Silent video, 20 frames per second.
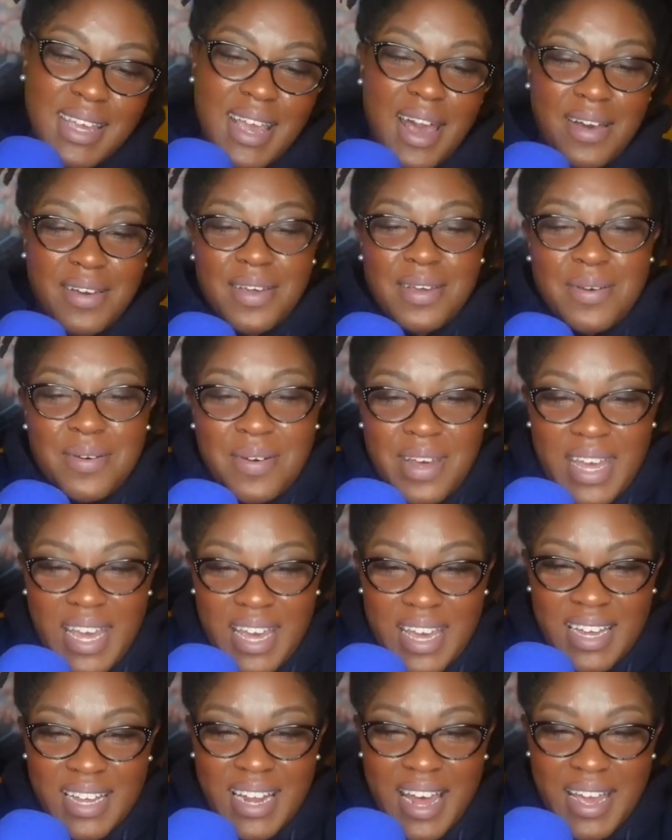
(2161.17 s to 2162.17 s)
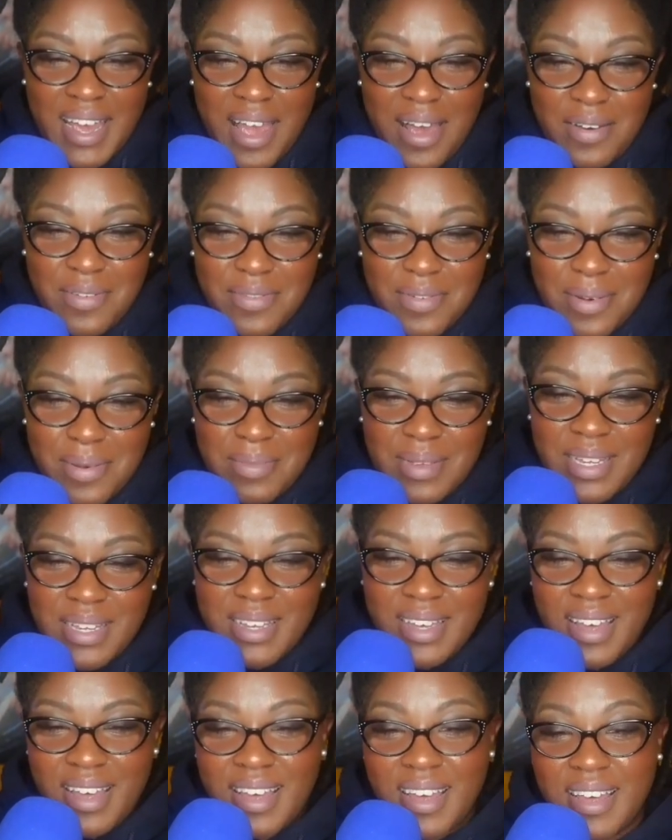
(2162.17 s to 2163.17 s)
y'all can go ahead and clock out for
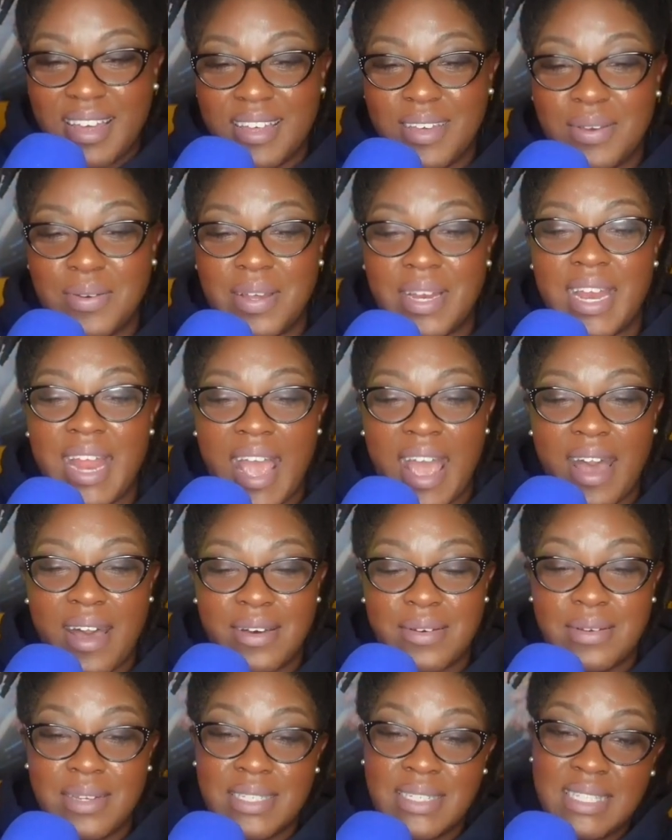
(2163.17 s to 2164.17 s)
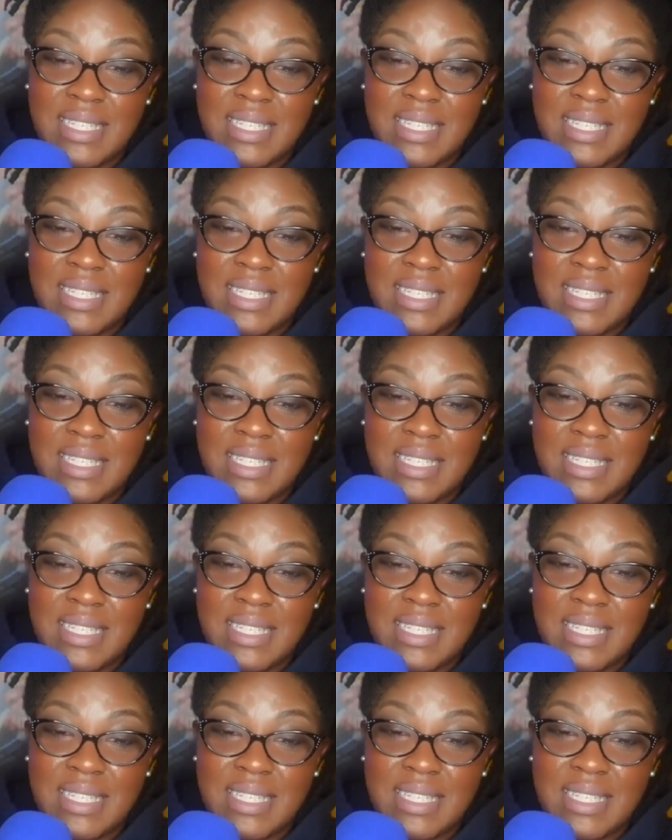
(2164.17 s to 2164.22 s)
me. You are now.